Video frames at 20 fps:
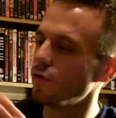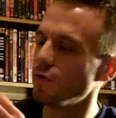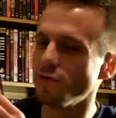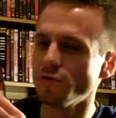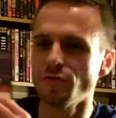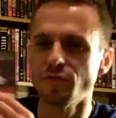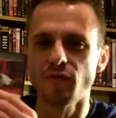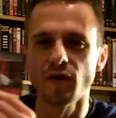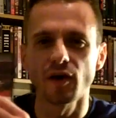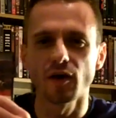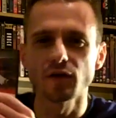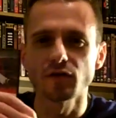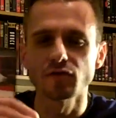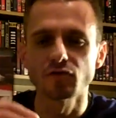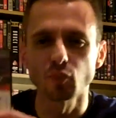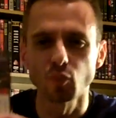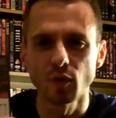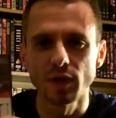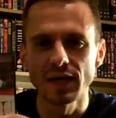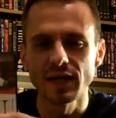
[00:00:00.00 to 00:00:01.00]
who is very
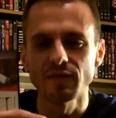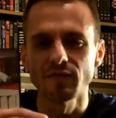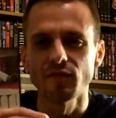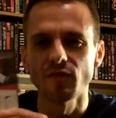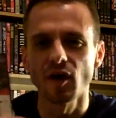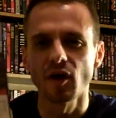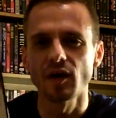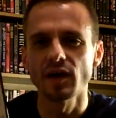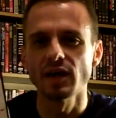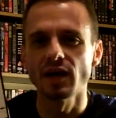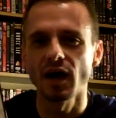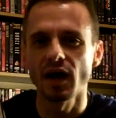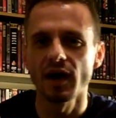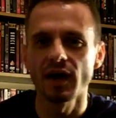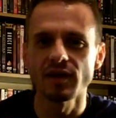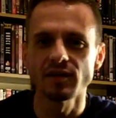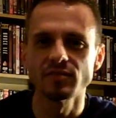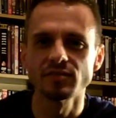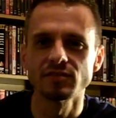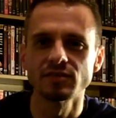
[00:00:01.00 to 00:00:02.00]
sweet, very
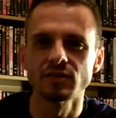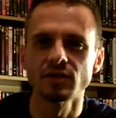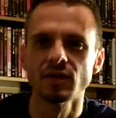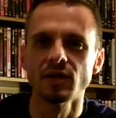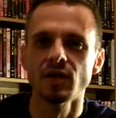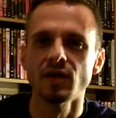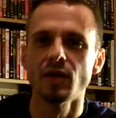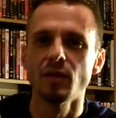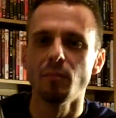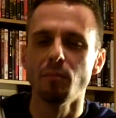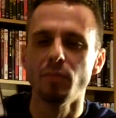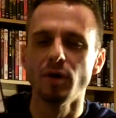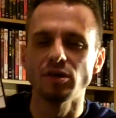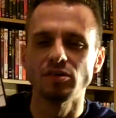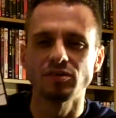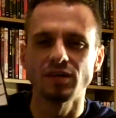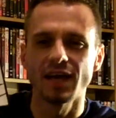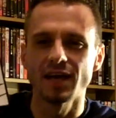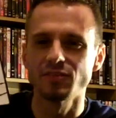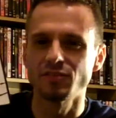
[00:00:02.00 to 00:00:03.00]
nice,
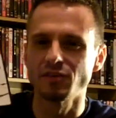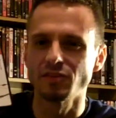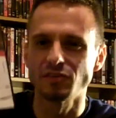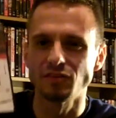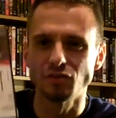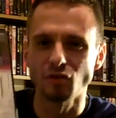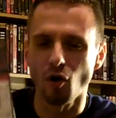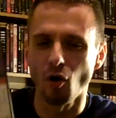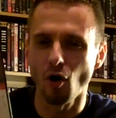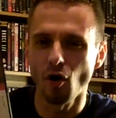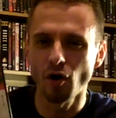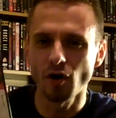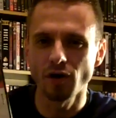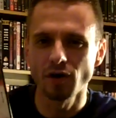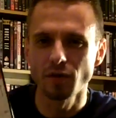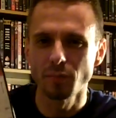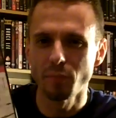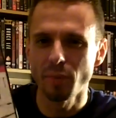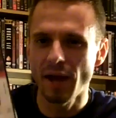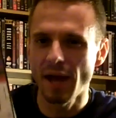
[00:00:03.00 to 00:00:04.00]
but she has this
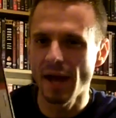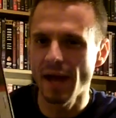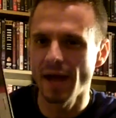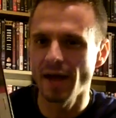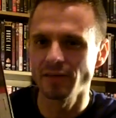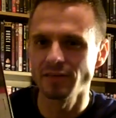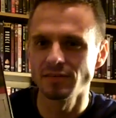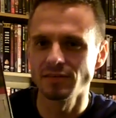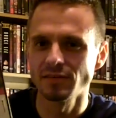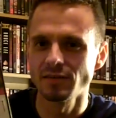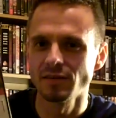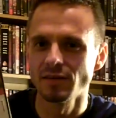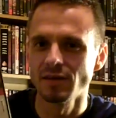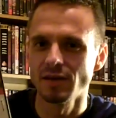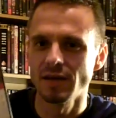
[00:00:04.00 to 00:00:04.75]
dark past,